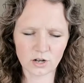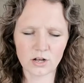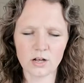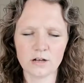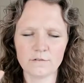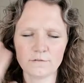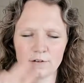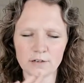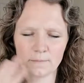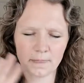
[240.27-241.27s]
off.
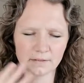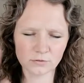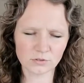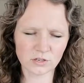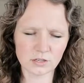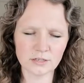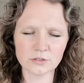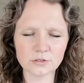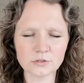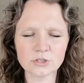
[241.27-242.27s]
This was all an
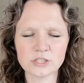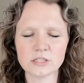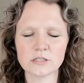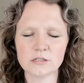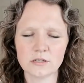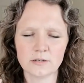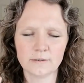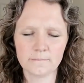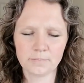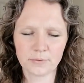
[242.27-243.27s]
illusion,
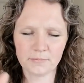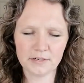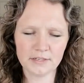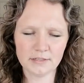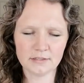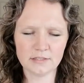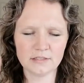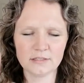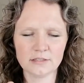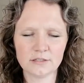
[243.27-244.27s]
but
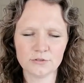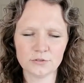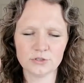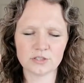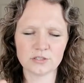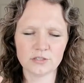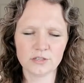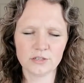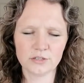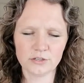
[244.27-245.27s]
this is an illusion.
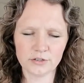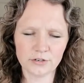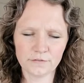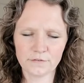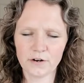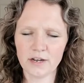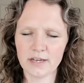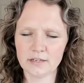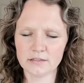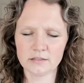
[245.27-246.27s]
You're
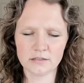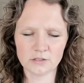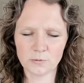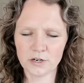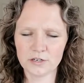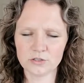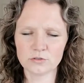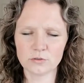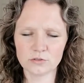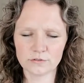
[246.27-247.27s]
afraid. This part of your
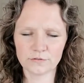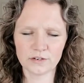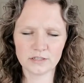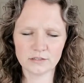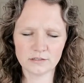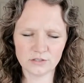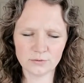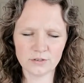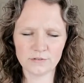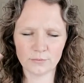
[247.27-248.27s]
soul is afraid
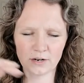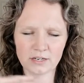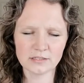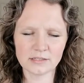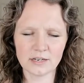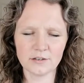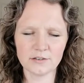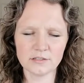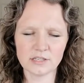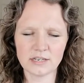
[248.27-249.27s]
to reconcile
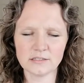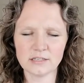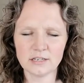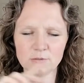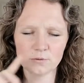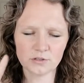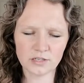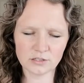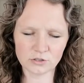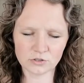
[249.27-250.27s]
this. As desperately
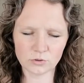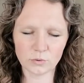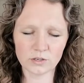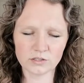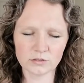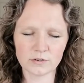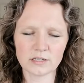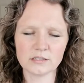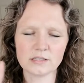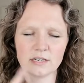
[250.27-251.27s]
as your soul wants to
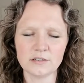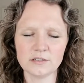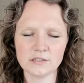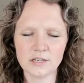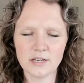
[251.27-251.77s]
reconcile this,